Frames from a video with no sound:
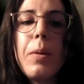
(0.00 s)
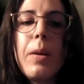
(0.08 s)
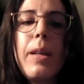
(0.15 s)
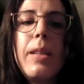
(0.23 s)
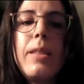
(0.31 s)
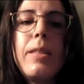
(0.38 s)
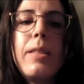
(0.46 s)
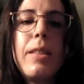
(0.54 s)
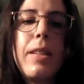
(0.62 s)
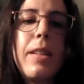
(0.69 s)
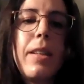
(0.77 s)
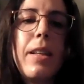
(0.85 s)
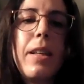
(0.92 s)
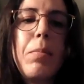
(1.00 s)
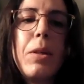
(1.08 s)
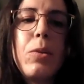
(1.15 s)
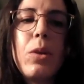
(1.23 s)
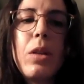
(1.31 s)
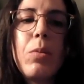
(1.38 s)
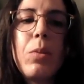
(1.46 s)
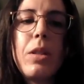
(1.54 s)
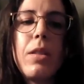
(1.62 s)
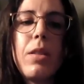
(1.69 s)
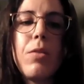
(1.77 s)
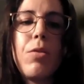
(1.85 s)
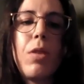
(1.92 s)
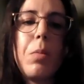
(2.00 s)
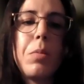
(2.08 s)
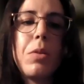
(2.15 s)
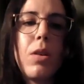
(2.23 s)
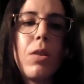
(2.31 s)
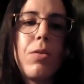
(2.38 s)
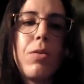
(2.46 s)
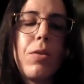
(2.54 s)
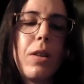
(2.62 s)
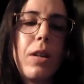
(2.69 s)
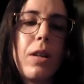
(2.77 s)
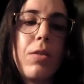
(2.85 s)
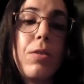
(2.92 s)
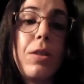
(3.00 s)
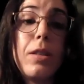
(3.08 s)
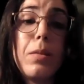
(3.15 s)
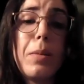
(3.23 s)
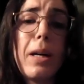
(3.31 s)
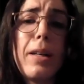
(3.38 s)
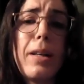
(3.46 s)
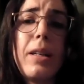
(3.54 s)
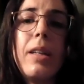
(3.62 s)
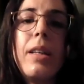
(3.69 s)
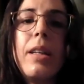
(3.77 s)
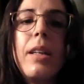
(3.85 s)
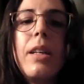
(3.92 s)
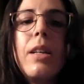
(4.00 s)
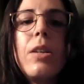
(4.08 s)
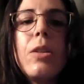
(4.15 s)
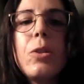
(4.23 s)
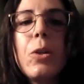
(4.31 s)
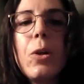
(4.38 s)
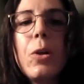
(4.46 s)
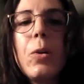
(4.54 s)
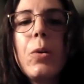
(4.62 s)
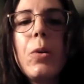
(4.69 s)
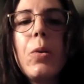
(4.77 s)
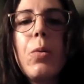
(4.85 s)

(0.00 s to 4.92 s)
and in between we see some frames of fetal body. So